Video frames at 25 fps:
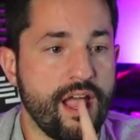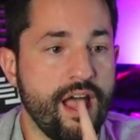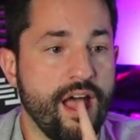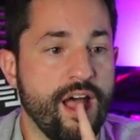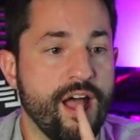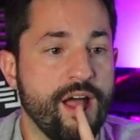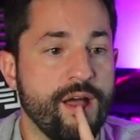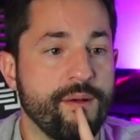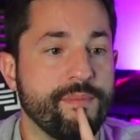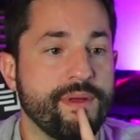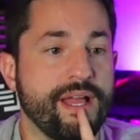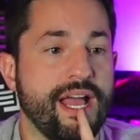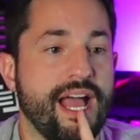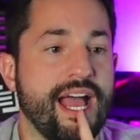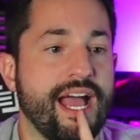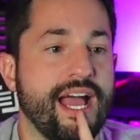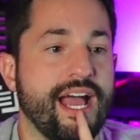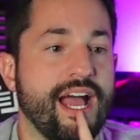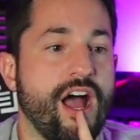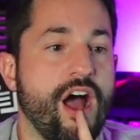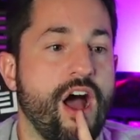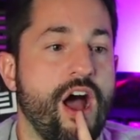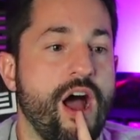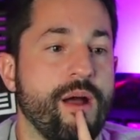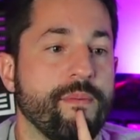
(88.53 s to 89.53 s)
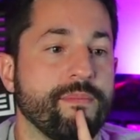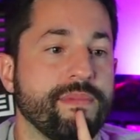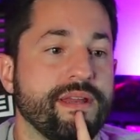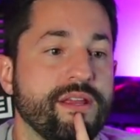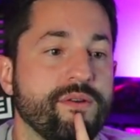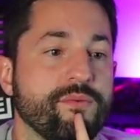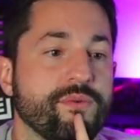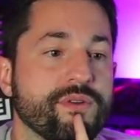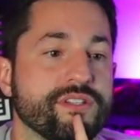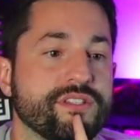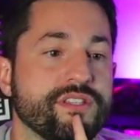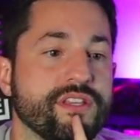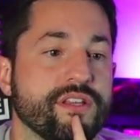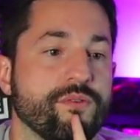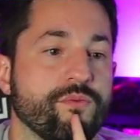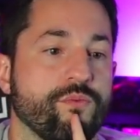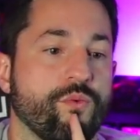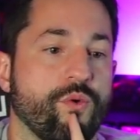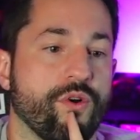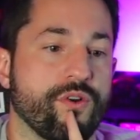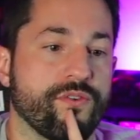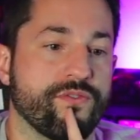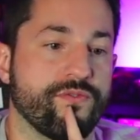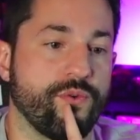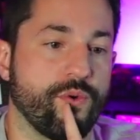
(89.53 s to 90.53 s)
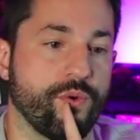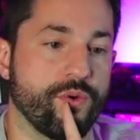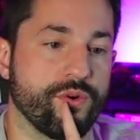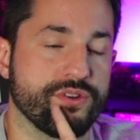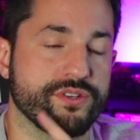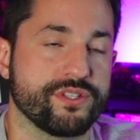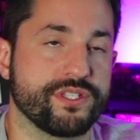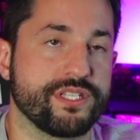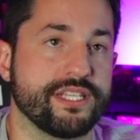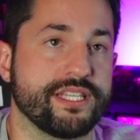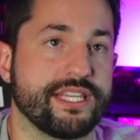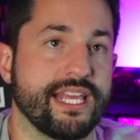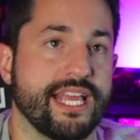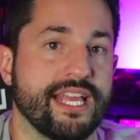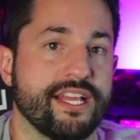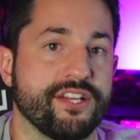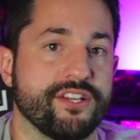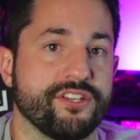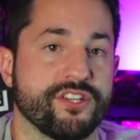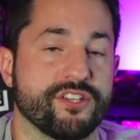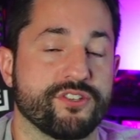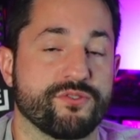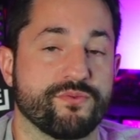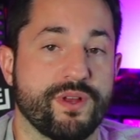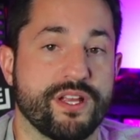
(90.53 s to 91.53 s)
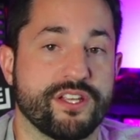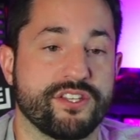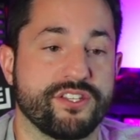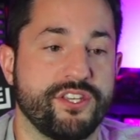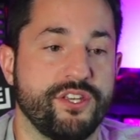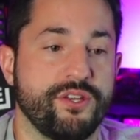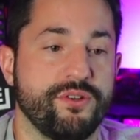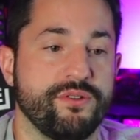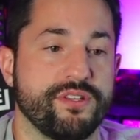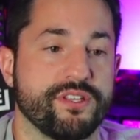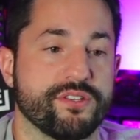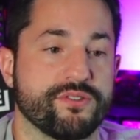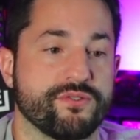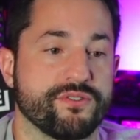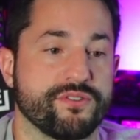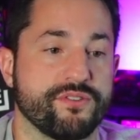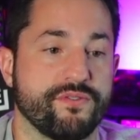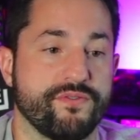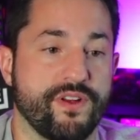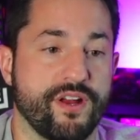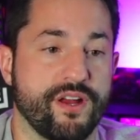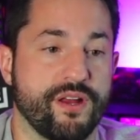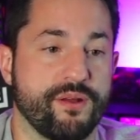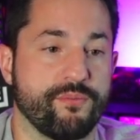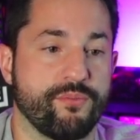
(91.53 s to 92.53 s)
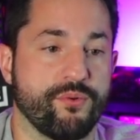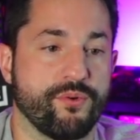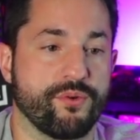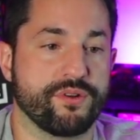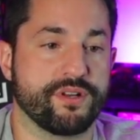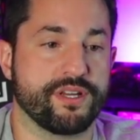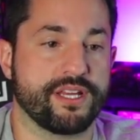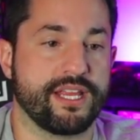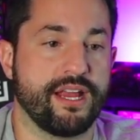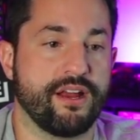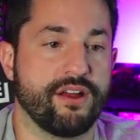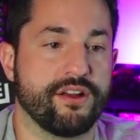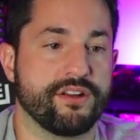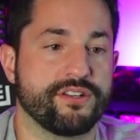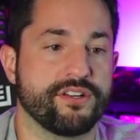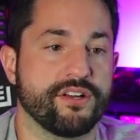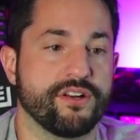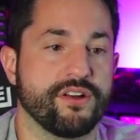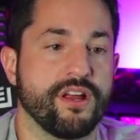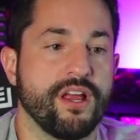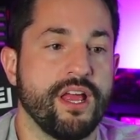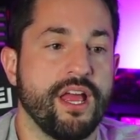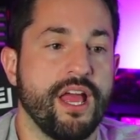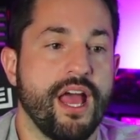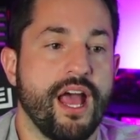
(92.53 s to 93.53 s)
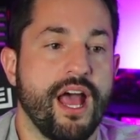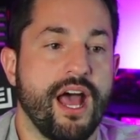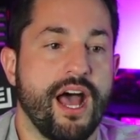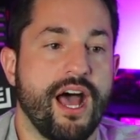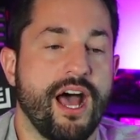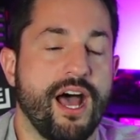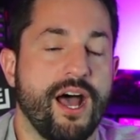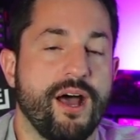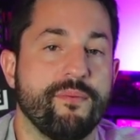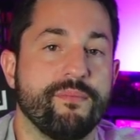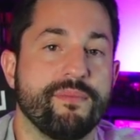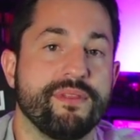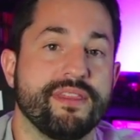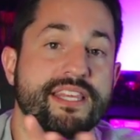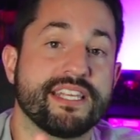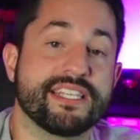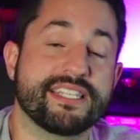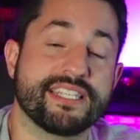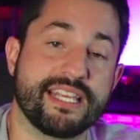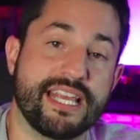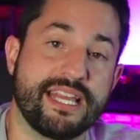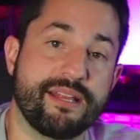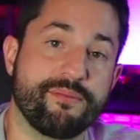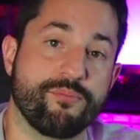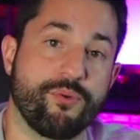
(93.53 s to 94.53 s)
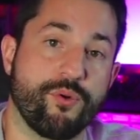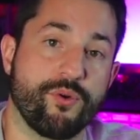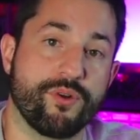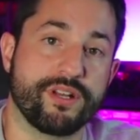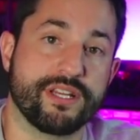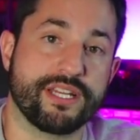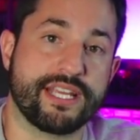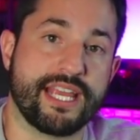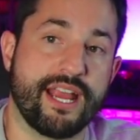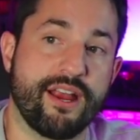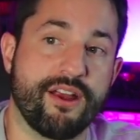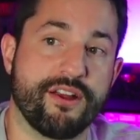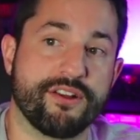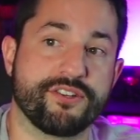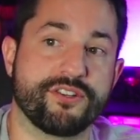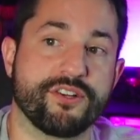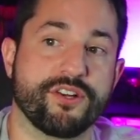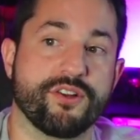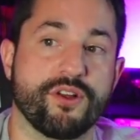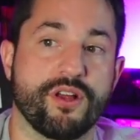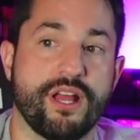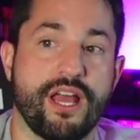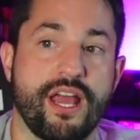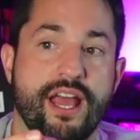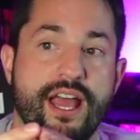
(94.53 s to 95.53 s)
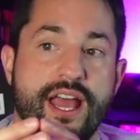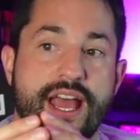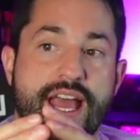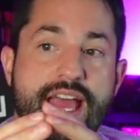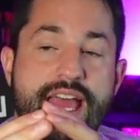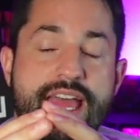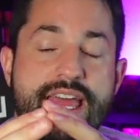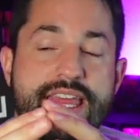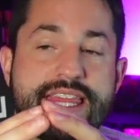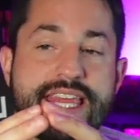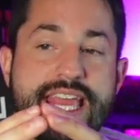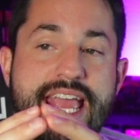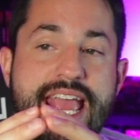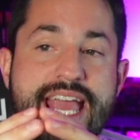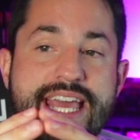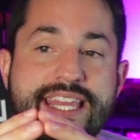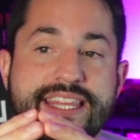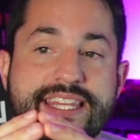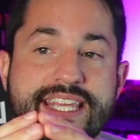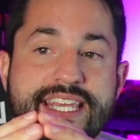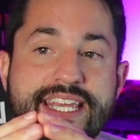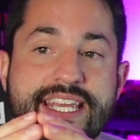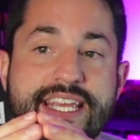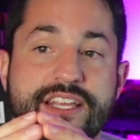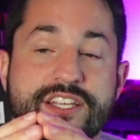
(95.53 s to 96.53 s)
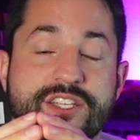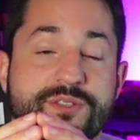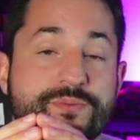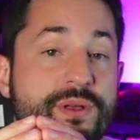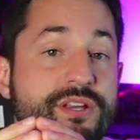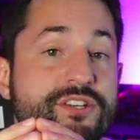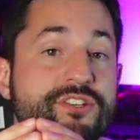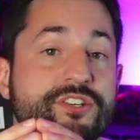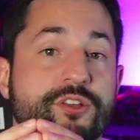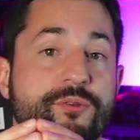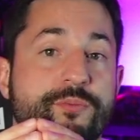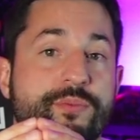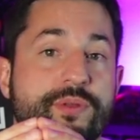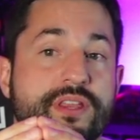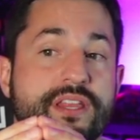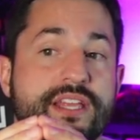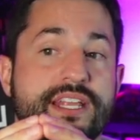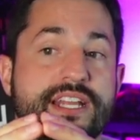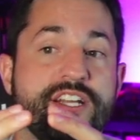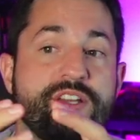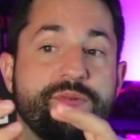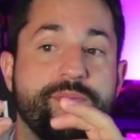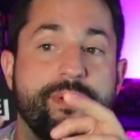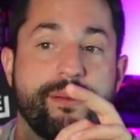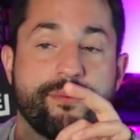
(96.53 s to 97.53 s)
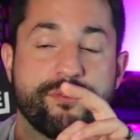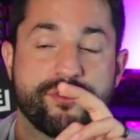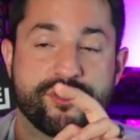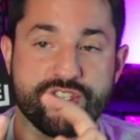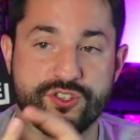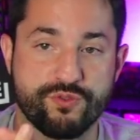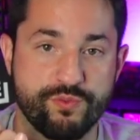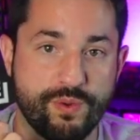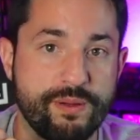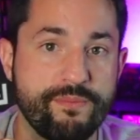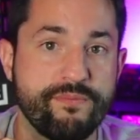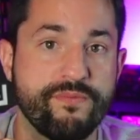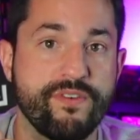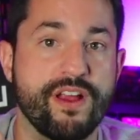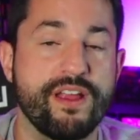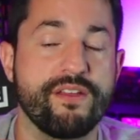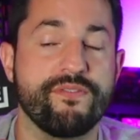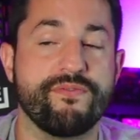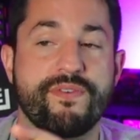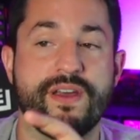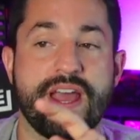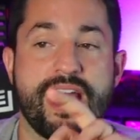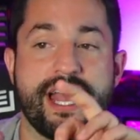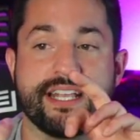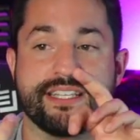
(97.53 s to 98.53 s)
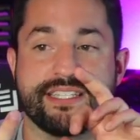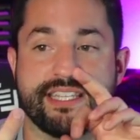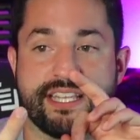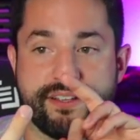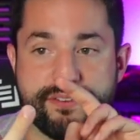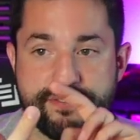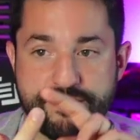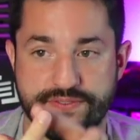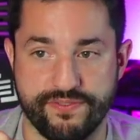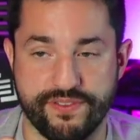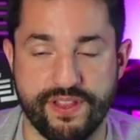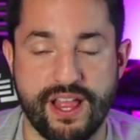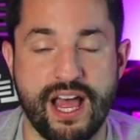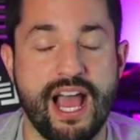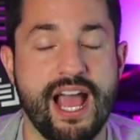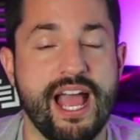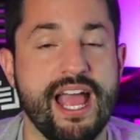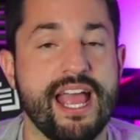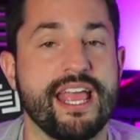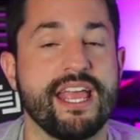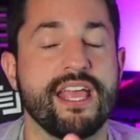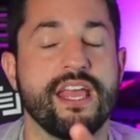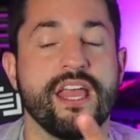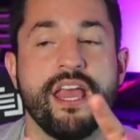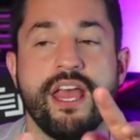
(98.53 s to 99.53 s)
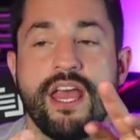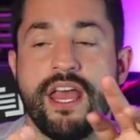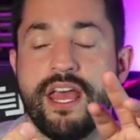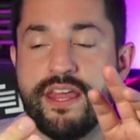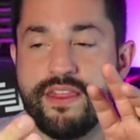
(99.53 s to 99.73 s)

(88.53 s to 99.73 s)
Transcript: Omni was the Warforged that they had just rescued. This was a very important character. This important character, they had the special ability to be able to swim very fast. They could fly.